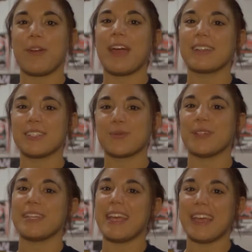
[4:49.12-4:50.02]
practice
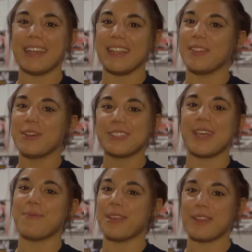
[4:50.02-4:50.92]
one day and he looks
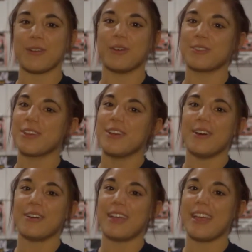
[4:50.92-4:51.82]
at me and goes,
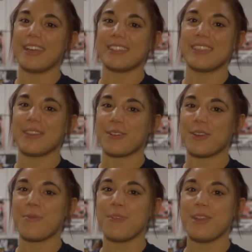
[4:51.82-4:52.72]
okay, it's either
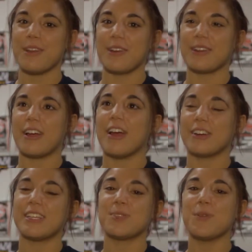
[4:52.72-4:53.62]
Gremlin or, or
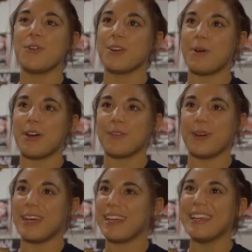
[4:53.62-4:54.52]
Gizmo or
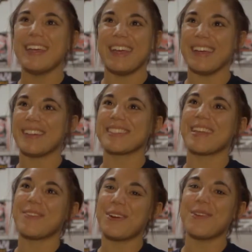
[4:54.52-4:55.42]
Mogwai. And I was
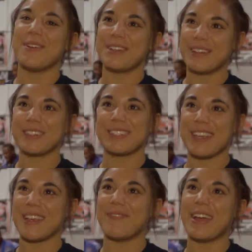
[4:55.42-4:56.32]
like, well, my dog's
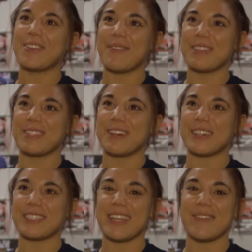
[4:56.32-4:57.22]
name, my grandma's
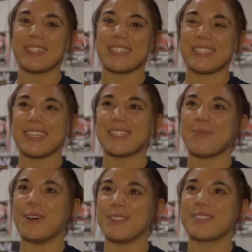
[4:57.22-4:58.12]
dog's name is
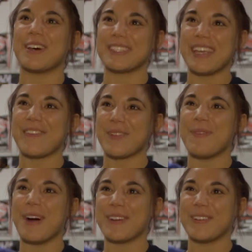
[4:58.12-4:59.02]
Gizmo, so I'll take for
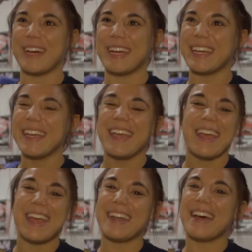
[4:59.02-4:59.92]
Mogwai.
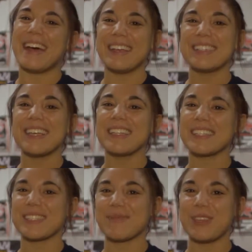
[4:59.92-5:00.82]
And uh, he says,
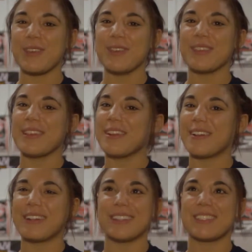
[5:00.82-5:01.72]
because I'm cute and
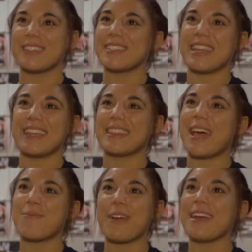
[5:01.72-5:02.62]
little, and as soon as I get
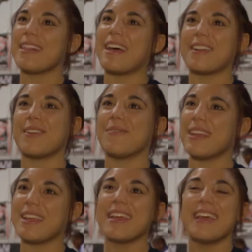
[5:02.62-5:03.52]
that bright light on
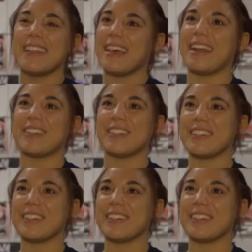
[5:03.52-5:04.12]
me, that I turn